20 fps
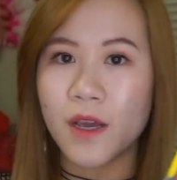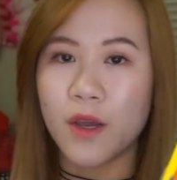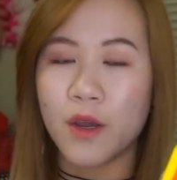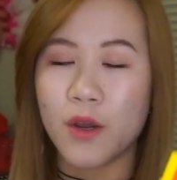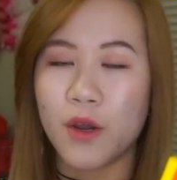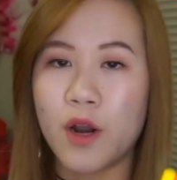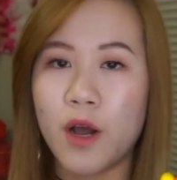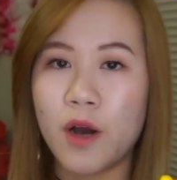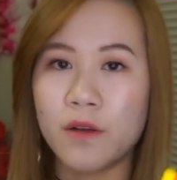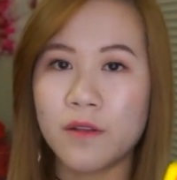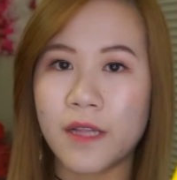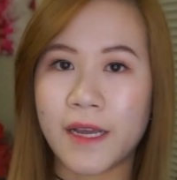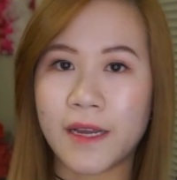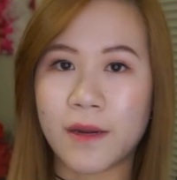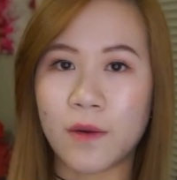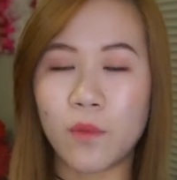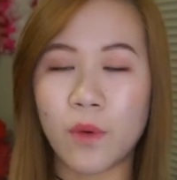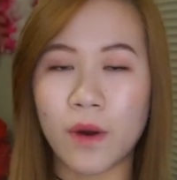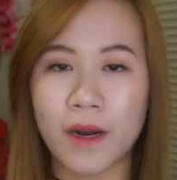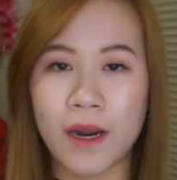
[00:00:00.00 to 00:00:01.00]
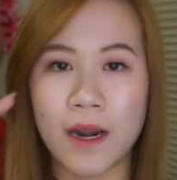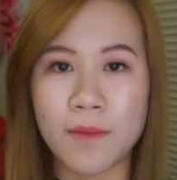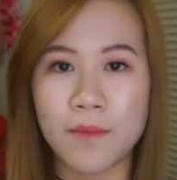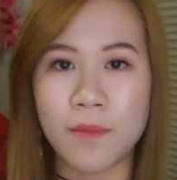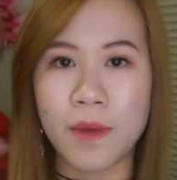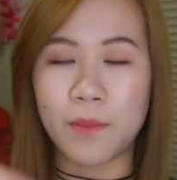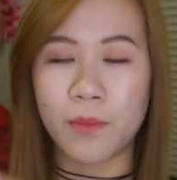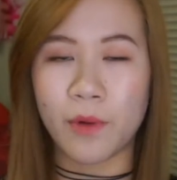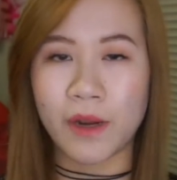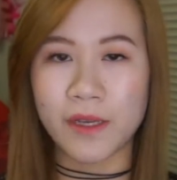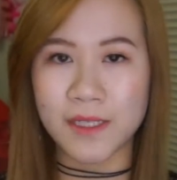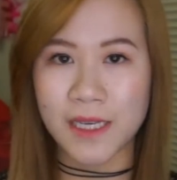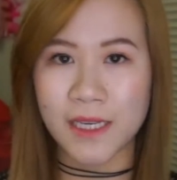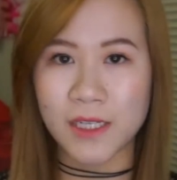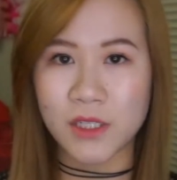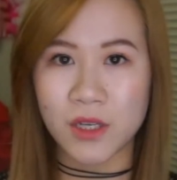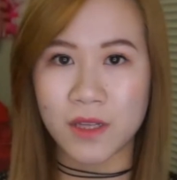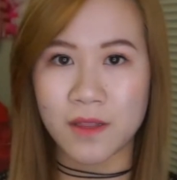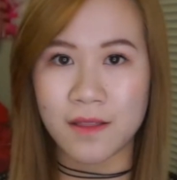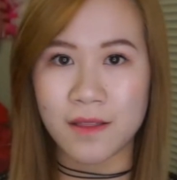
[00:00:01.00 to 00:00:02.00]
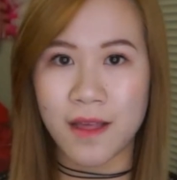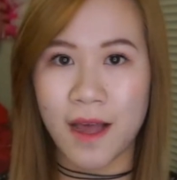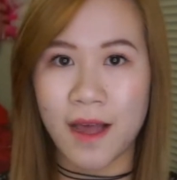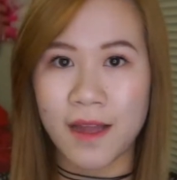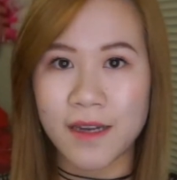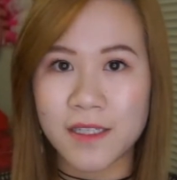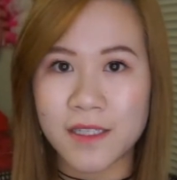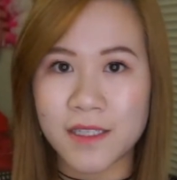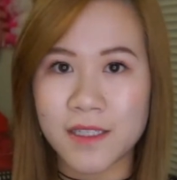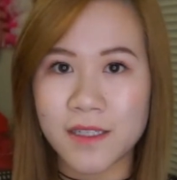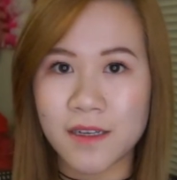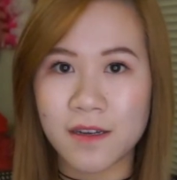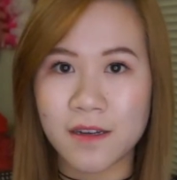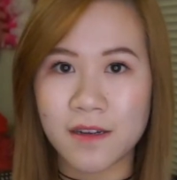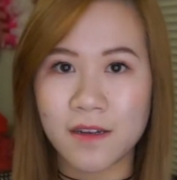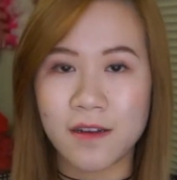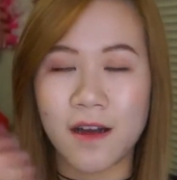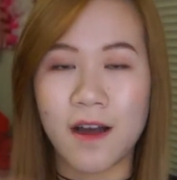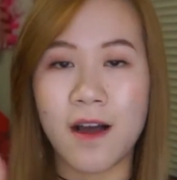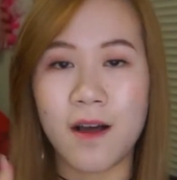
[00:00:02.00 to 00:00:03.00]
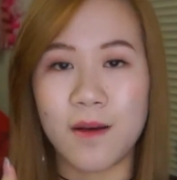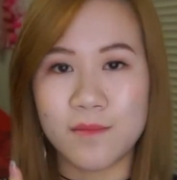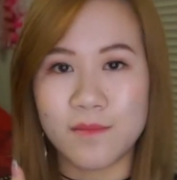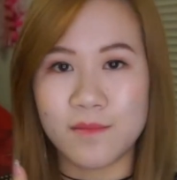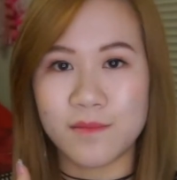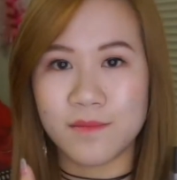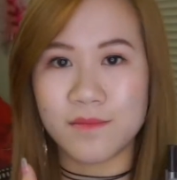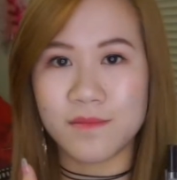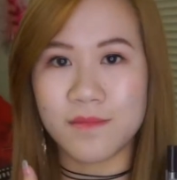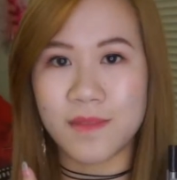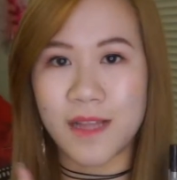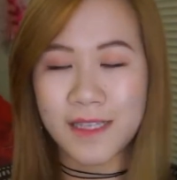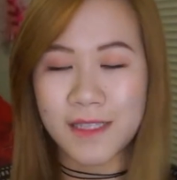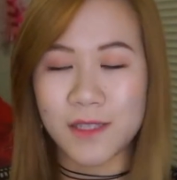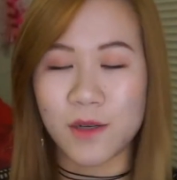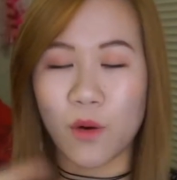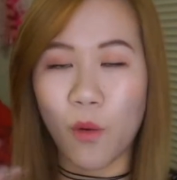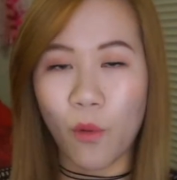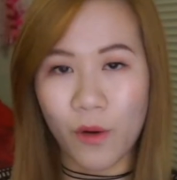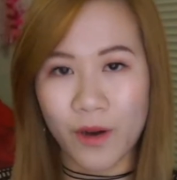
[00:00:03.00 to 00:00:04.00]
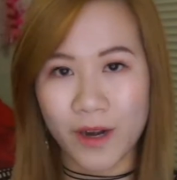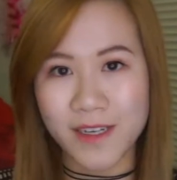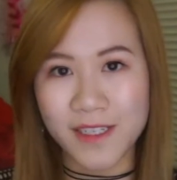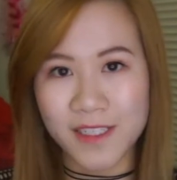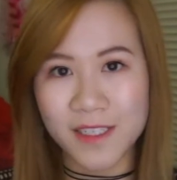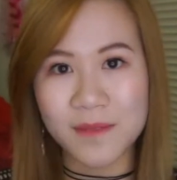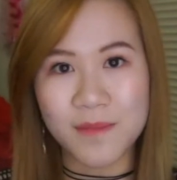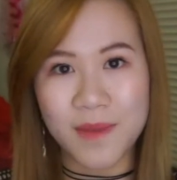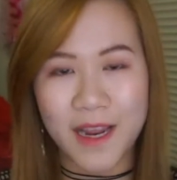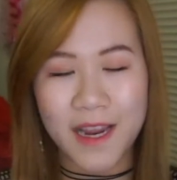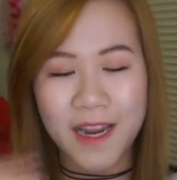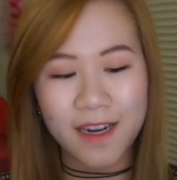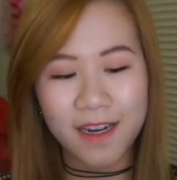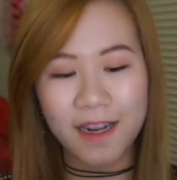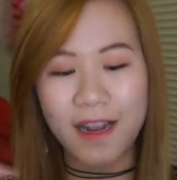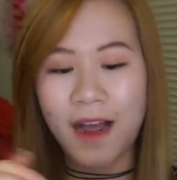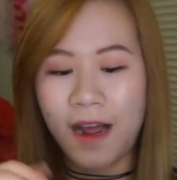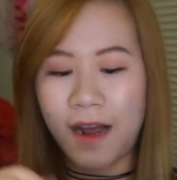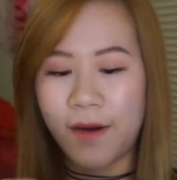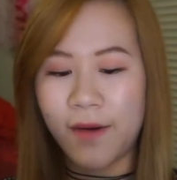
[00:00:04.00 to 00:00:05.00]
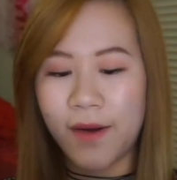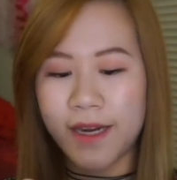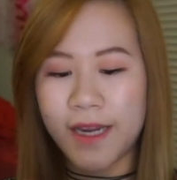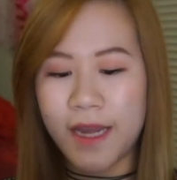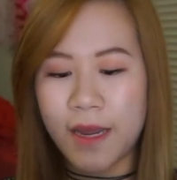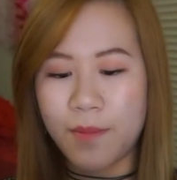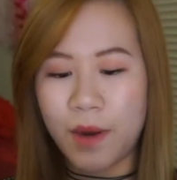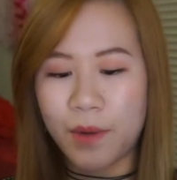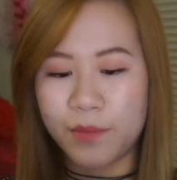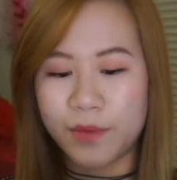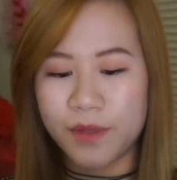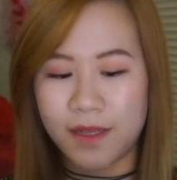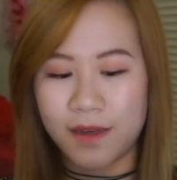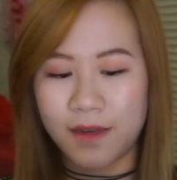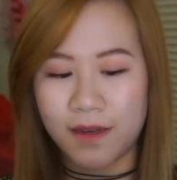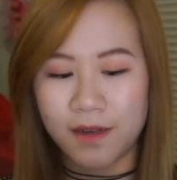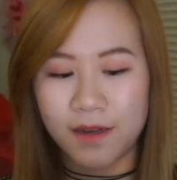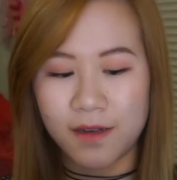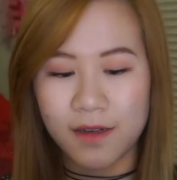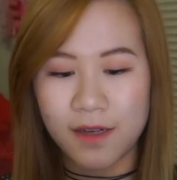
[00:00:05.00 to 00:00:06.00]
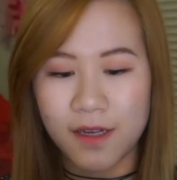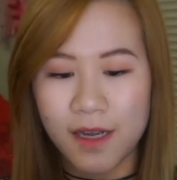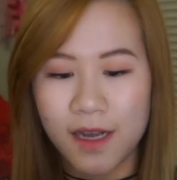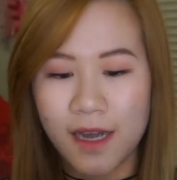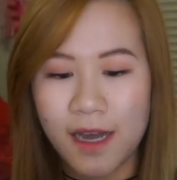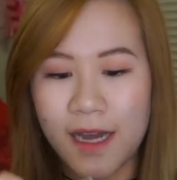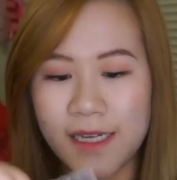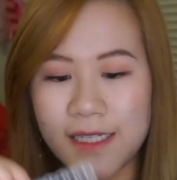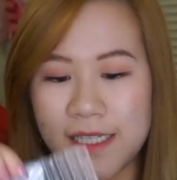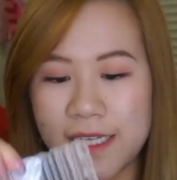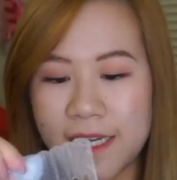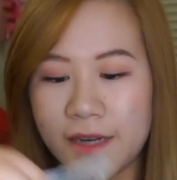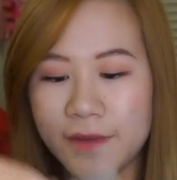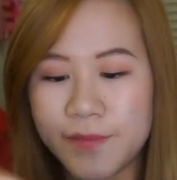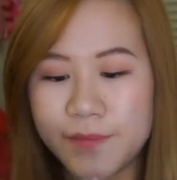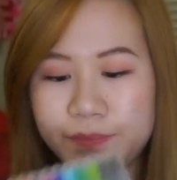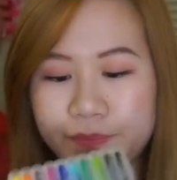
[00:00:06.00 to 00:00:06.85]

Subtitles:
you know, like what kind of memorization that's according to me, how I came up with the idea.